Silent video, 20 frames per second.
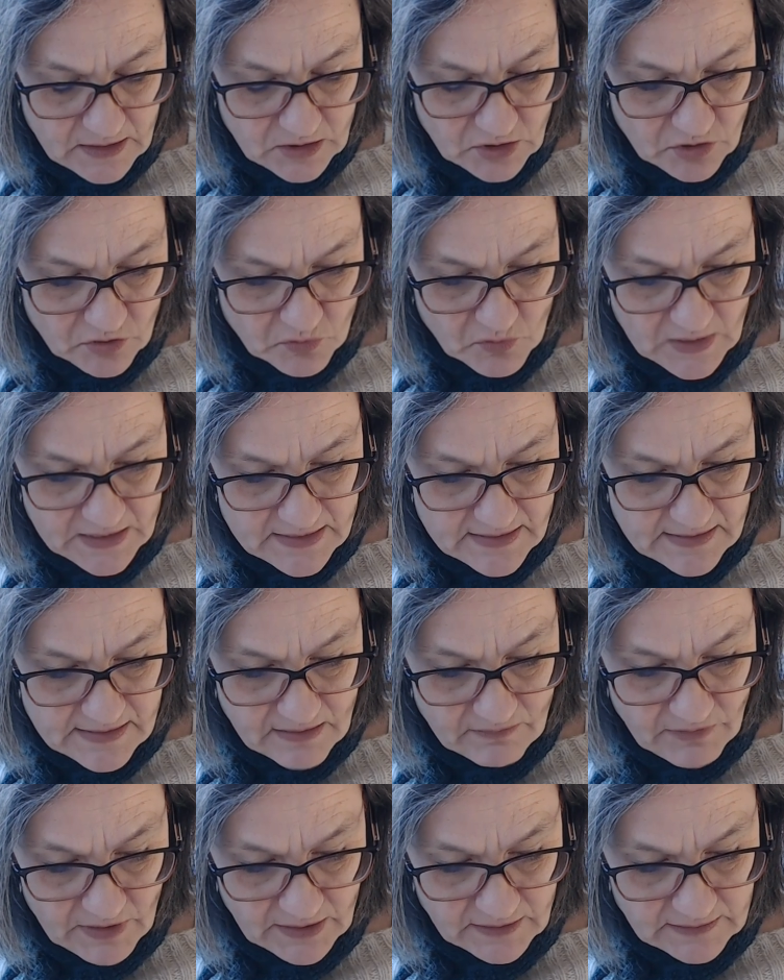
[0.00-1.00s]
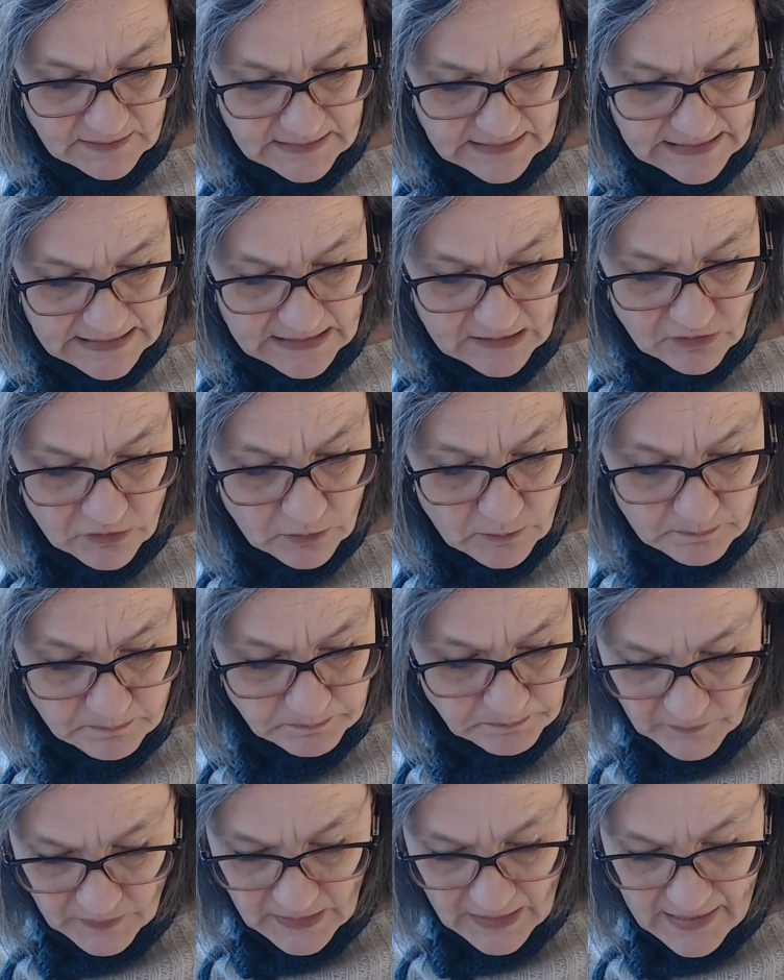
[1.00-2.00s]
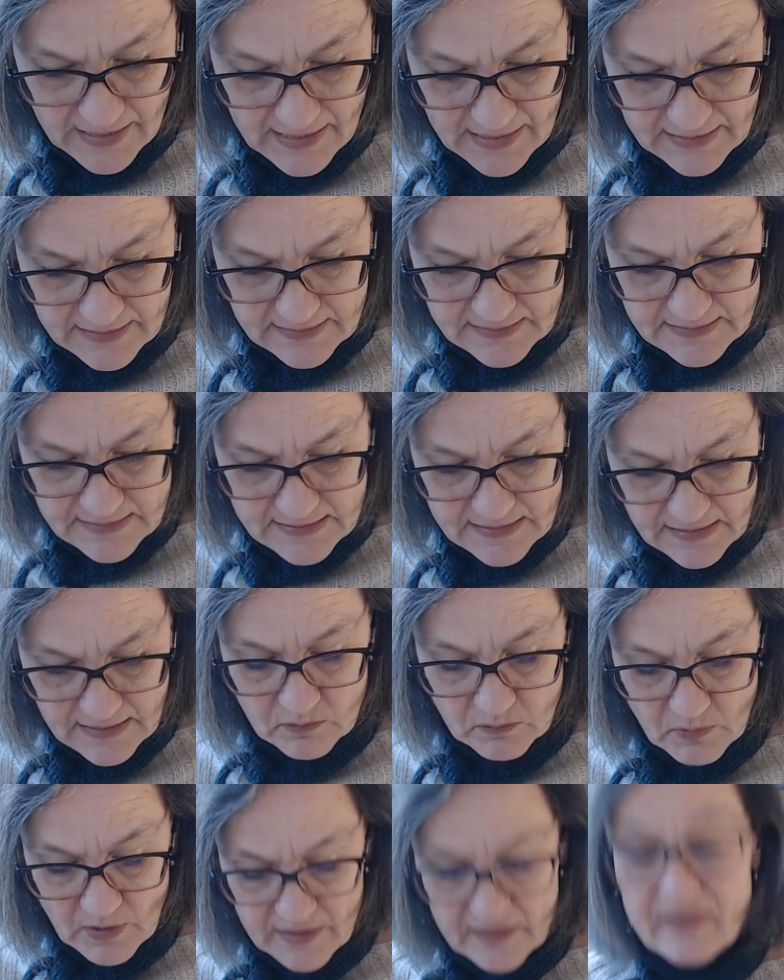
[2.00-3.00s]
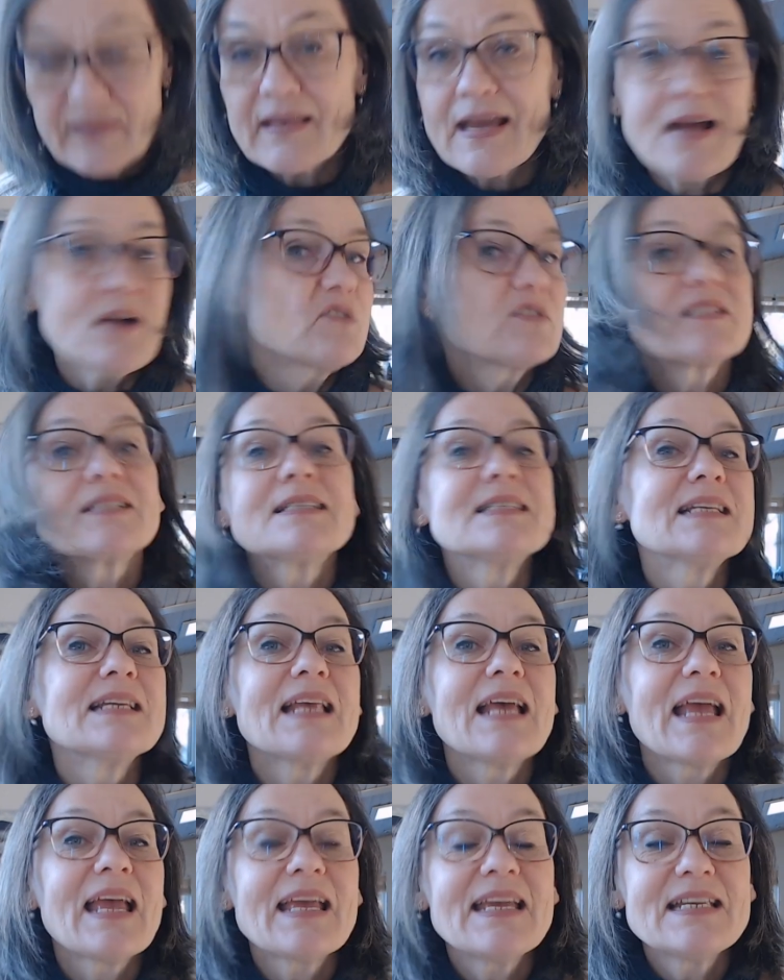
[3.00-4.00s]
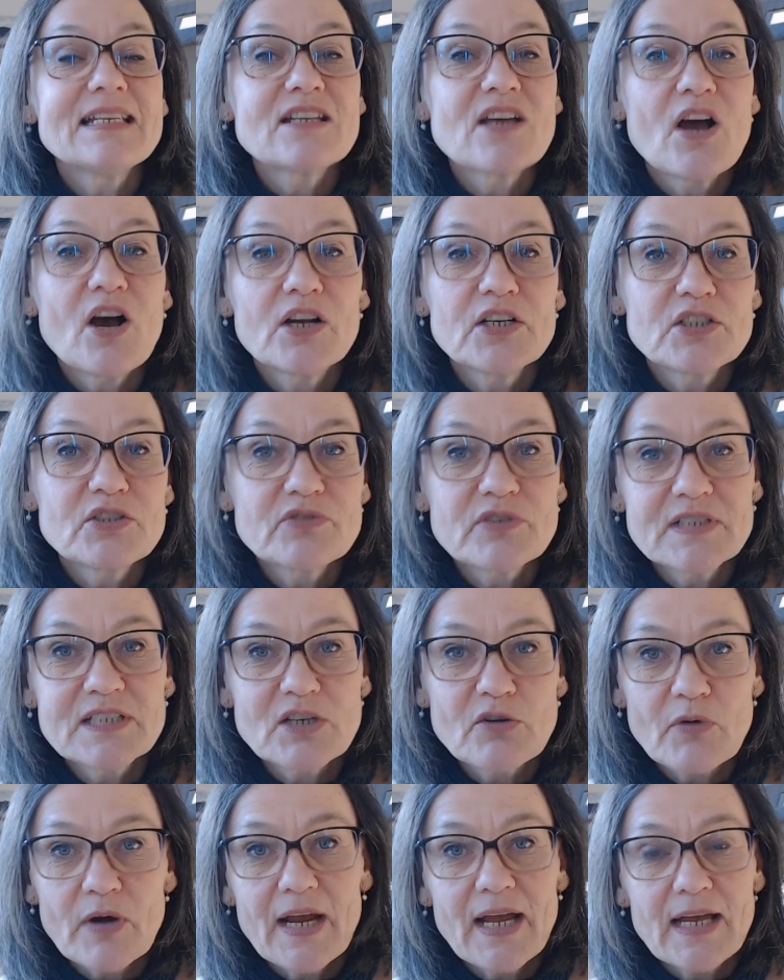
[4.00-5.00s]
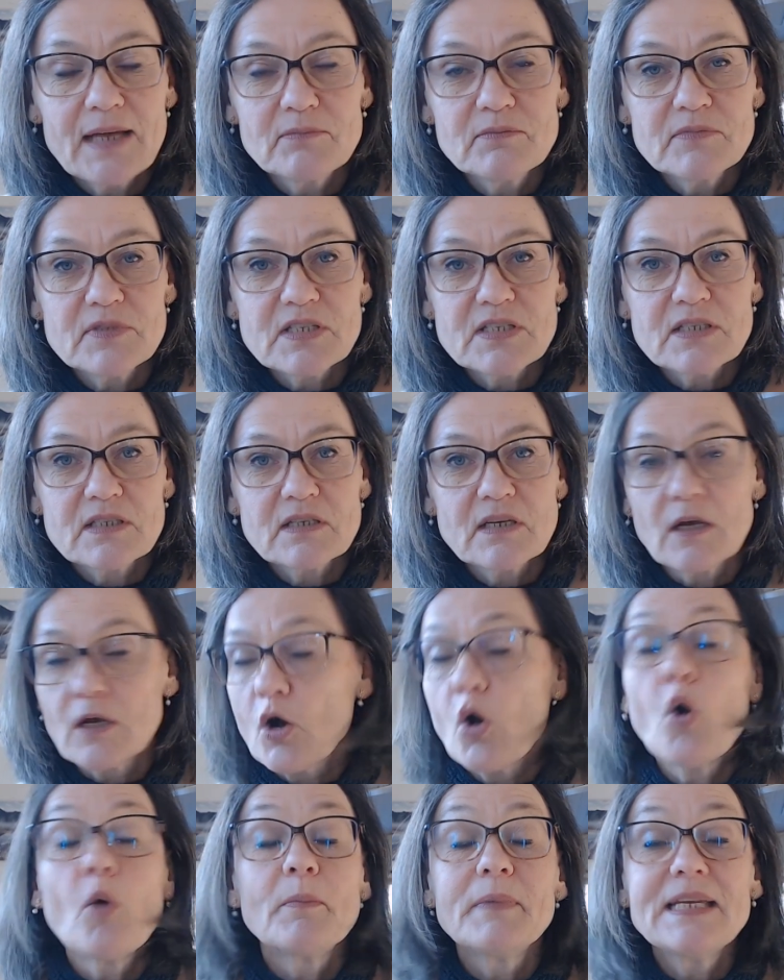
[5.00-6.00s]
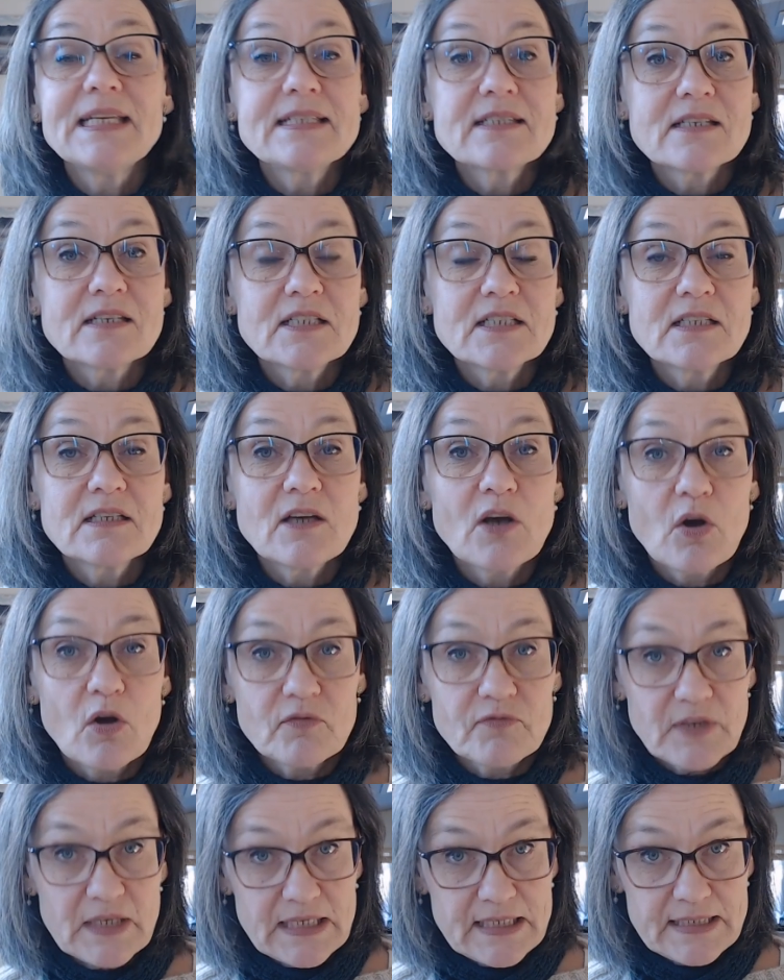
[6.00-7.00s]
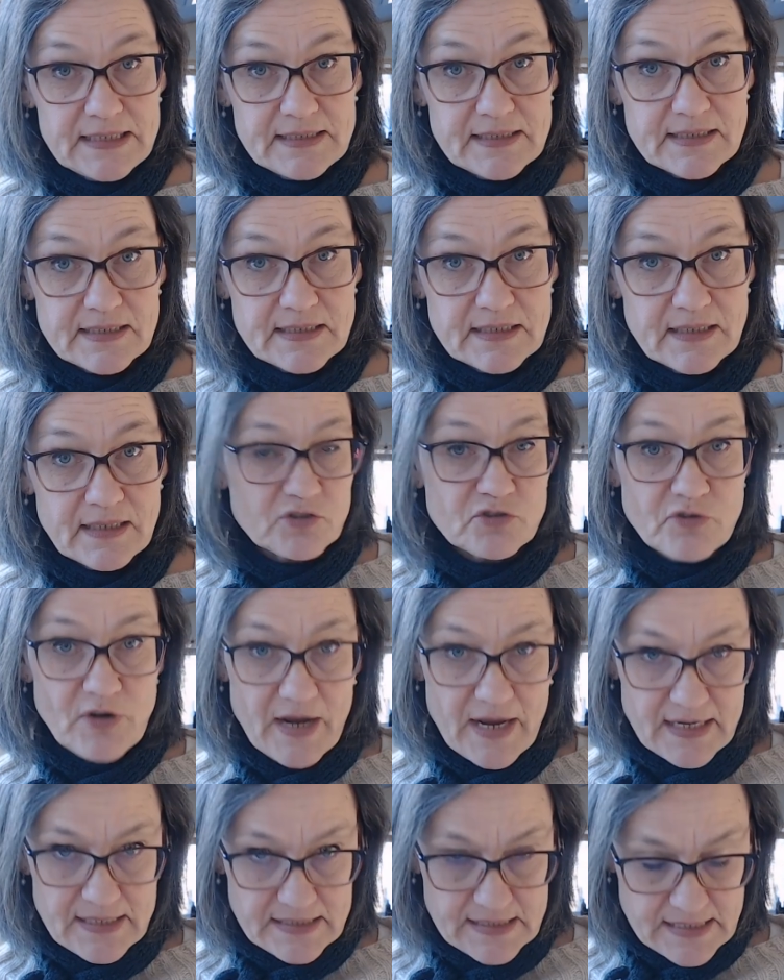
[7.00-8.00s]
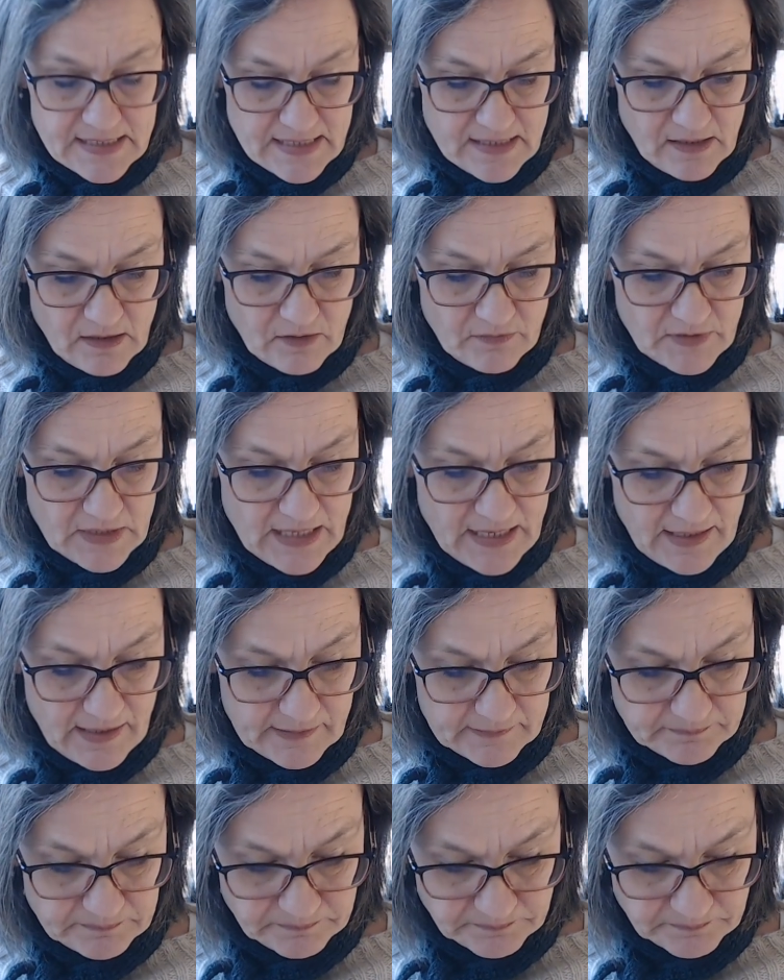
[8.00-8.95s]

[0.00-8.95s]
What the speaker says: US 7 needle and 1,800 grams or meter of each strand here of yarn.